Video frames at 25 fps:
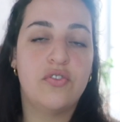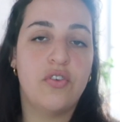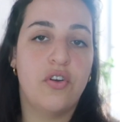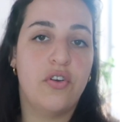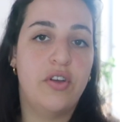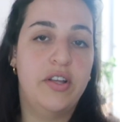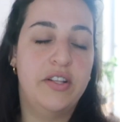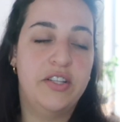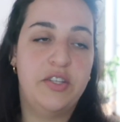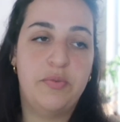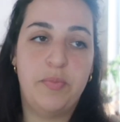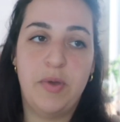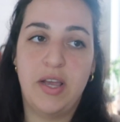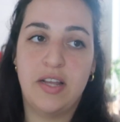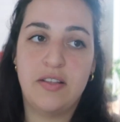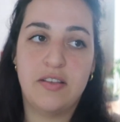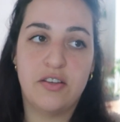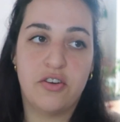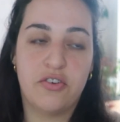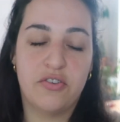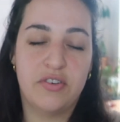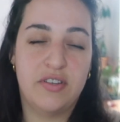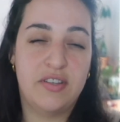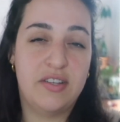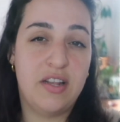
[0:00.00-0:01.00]
So
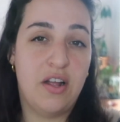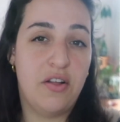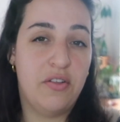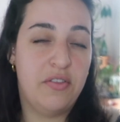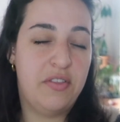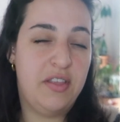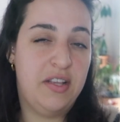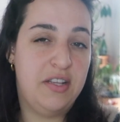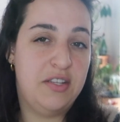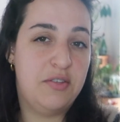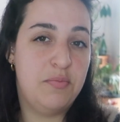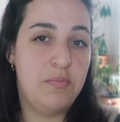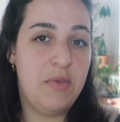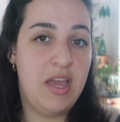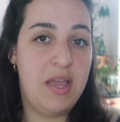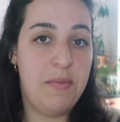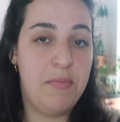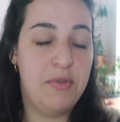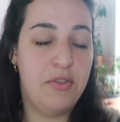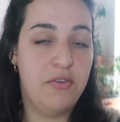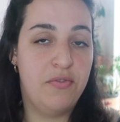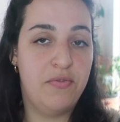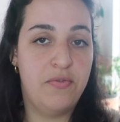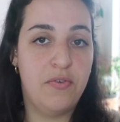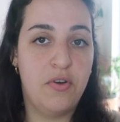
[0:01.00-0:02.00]
Inspector Christelle thinks
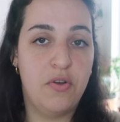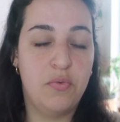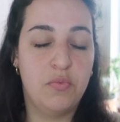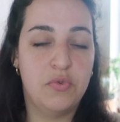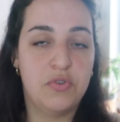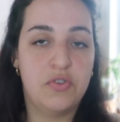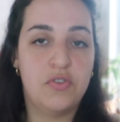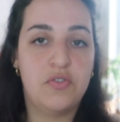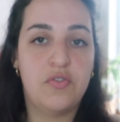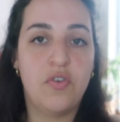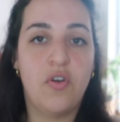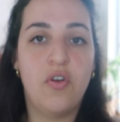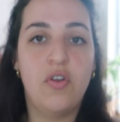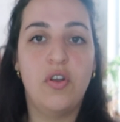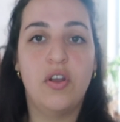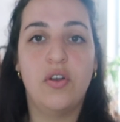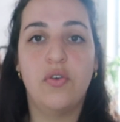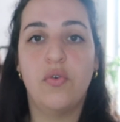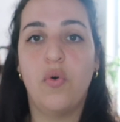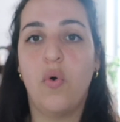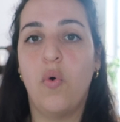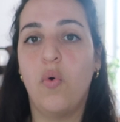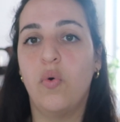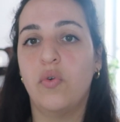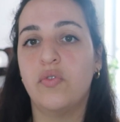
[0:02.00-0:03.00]
maybe the phone was
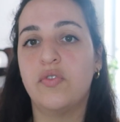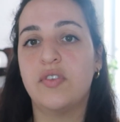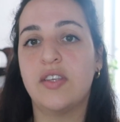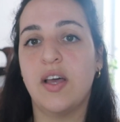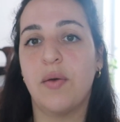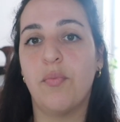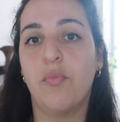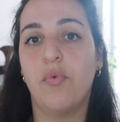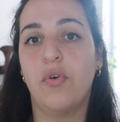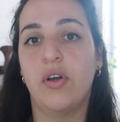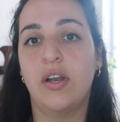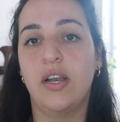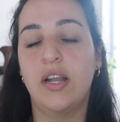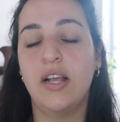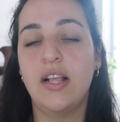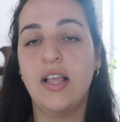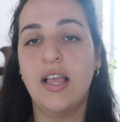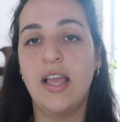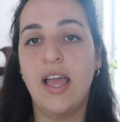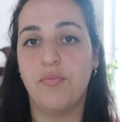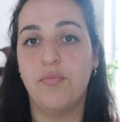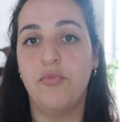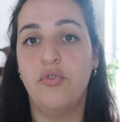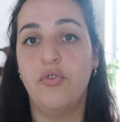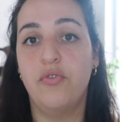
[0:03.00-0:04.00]
stolen or someone
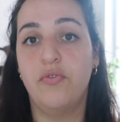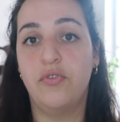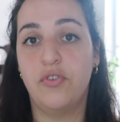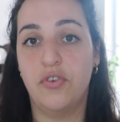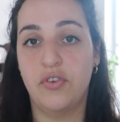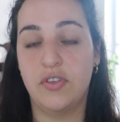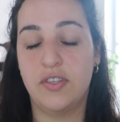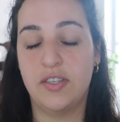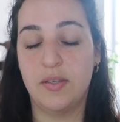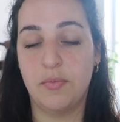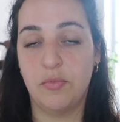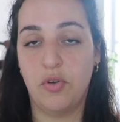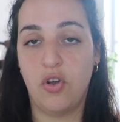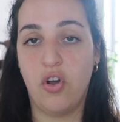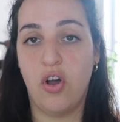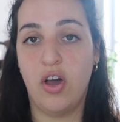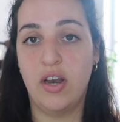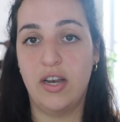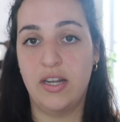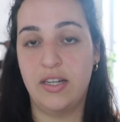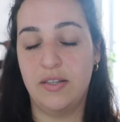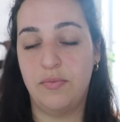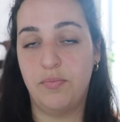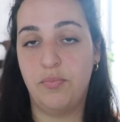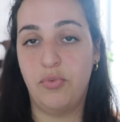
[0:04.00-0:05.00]
had removed her SIM
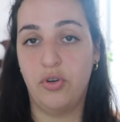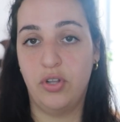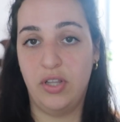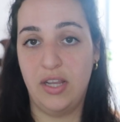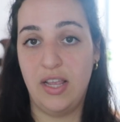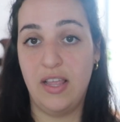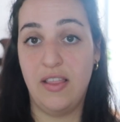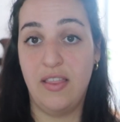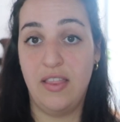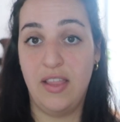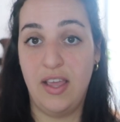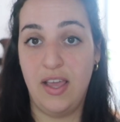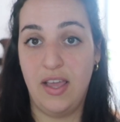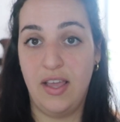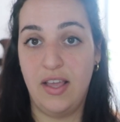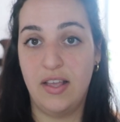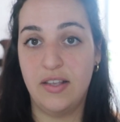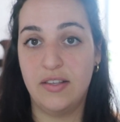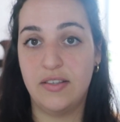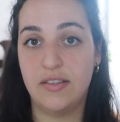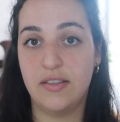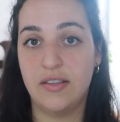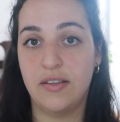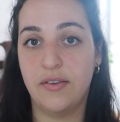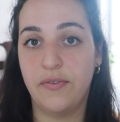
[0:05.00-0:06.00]
card and put in
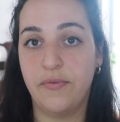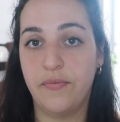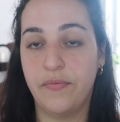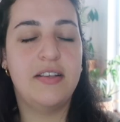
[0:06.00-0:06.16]
theirs.